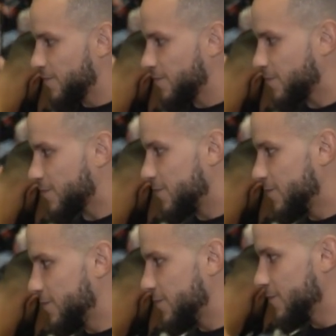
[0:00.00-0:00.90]

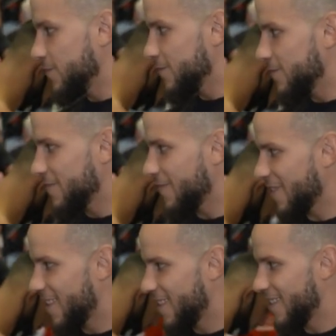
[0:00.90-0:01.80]

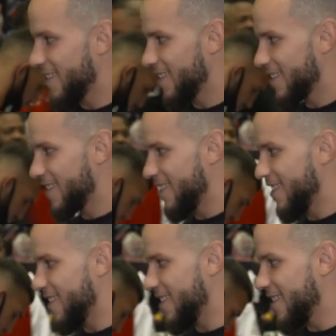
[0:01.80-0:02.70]

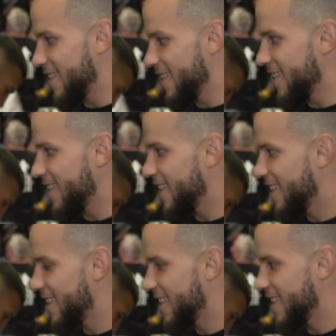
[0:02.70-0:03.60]

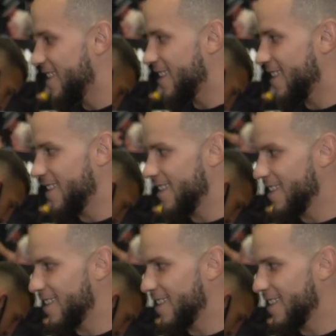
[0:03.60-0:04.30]
This person isn't speaking.